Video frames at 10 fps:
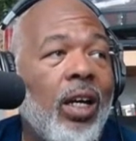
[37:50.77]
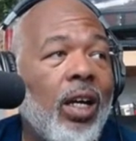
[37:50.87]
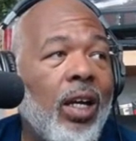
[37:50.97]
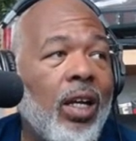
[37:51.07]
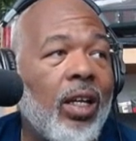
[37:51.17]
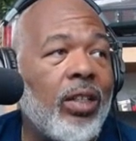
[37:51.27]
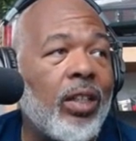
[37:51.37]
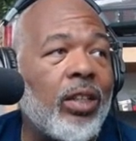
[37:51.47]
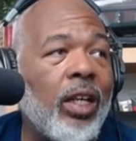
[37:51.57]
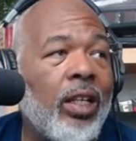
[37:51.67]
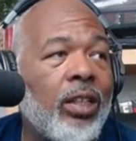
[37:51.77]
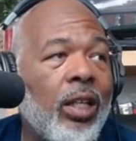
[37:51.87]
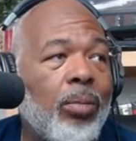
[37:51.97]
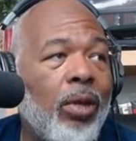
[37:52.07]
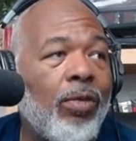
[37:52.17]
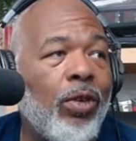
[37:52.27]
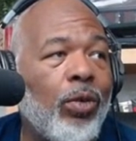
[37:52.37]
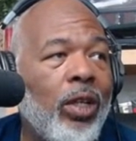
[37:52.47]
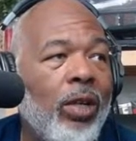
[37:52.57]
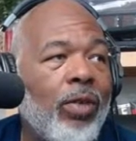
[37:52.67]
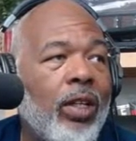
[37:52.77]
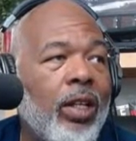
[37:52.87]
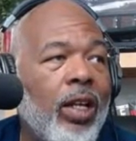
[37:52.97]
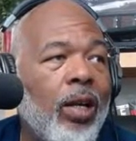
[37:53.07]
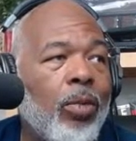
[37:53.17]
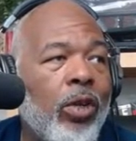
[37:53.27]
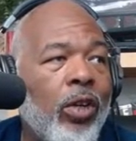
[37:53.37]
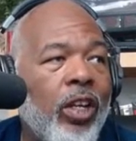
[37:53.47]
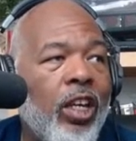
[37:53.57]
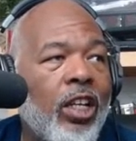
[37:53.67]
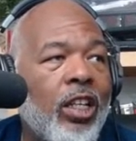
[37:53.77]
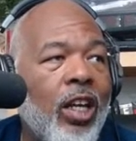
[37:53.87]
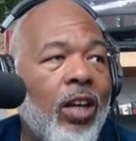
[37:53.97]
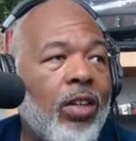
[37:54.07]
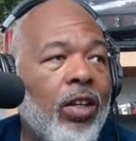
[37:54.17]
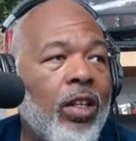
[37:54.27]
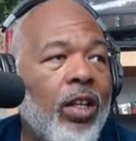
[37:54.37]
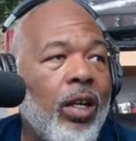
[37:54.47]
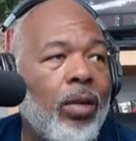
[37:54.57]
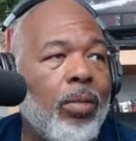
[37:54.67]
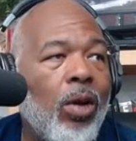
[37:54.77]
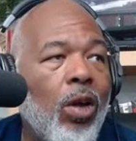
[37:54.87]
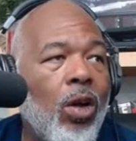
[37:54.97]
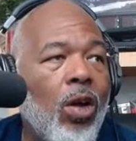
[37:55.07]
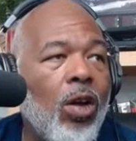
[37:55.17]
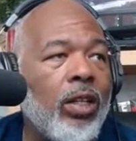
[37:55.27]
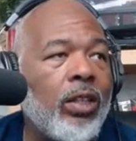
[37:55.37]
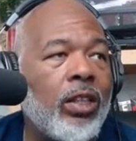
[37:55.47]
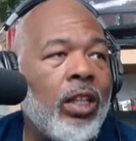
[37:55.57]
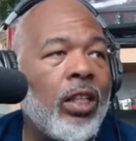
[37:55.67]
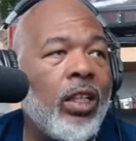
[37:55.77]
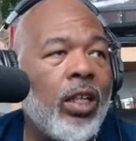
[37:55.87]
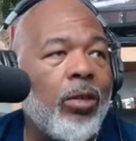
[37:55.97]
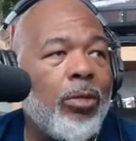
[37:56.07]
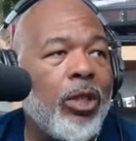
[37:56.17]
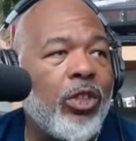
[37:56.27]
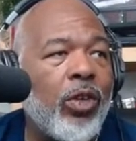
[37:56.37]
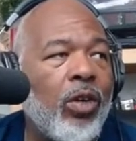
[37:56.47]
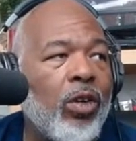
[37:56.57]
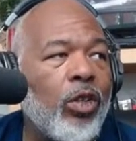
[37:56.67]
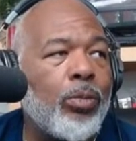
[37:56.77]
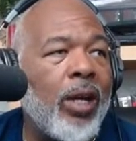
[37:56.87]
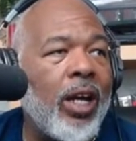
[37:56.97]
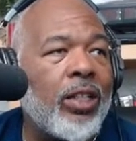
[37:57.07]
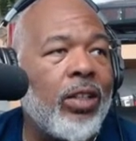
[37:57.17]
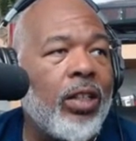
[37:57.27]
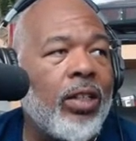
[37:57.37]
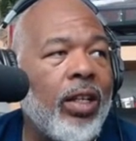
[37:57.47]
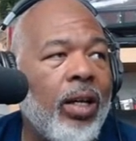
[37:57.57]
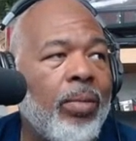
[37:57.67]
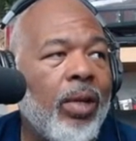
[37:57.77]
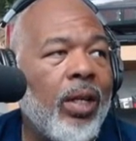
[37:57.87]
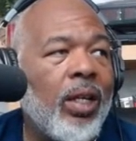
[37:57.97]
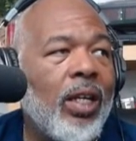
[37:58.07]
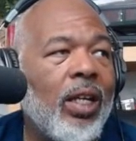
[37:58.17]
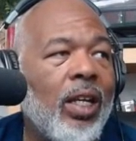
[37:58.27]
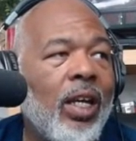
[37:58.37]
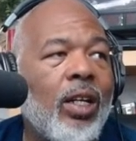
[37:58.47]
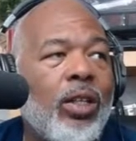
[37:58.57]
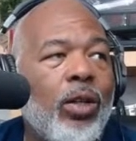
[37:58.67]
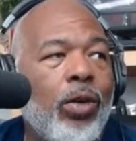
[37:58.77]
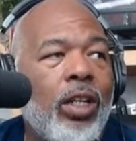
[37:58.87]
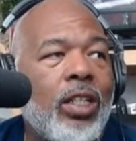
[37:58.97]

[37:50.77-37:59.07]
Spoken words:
Heads up, if you leave a club or you're kicked out of the club, all insignia and material goes back to the club, including